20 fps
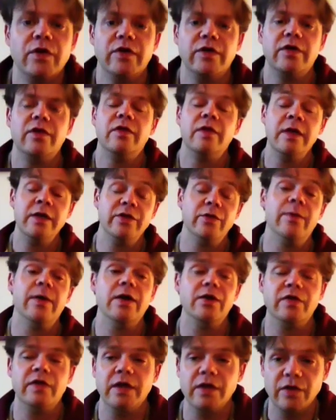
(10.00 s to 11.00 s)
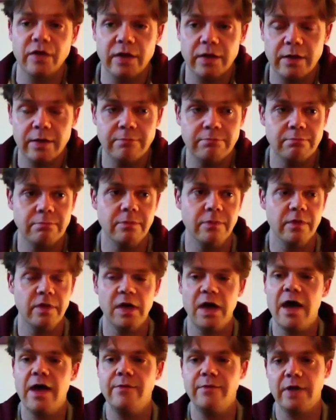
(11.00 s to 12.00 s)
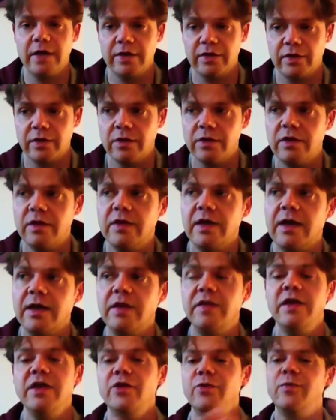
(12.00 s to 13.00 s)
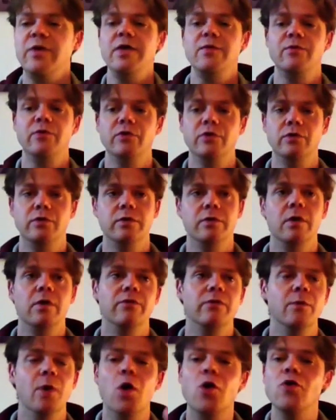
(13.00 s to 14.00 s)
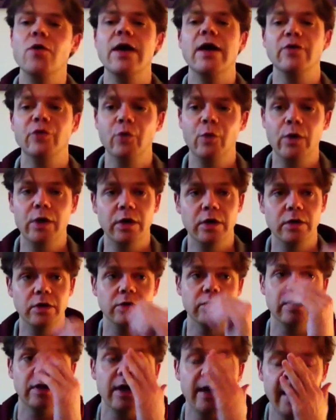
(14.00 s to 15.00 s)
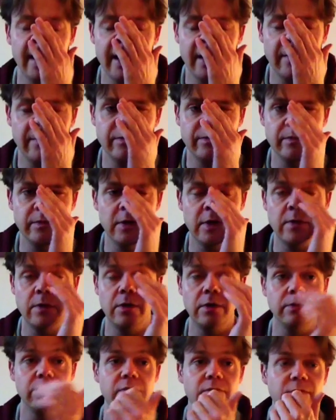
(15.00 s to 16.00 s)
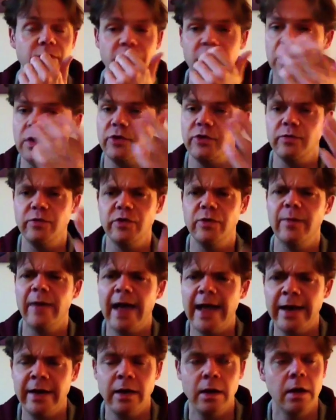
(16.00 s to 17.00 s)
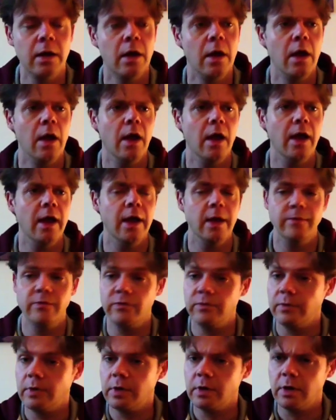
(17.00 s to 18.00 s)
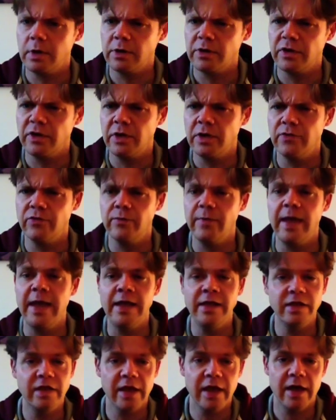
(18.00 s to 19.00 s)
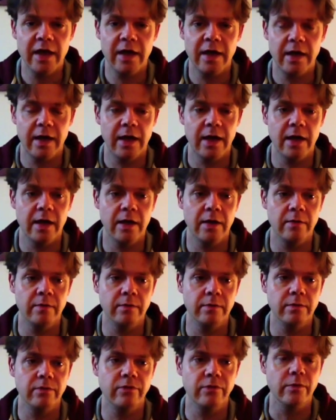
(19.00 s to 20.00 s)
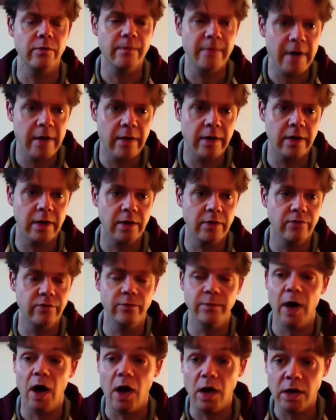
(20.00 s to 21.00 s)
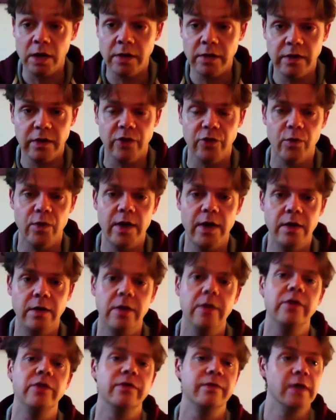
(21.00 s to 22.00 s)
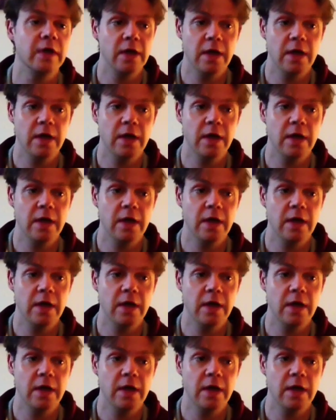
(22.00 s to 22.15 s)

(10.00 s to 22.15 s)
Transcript: interesting things about teaching Skype lessons is that you teach people from all around the world. I've got some students from Japan, I've got a student from India, from America, and from Holland as well as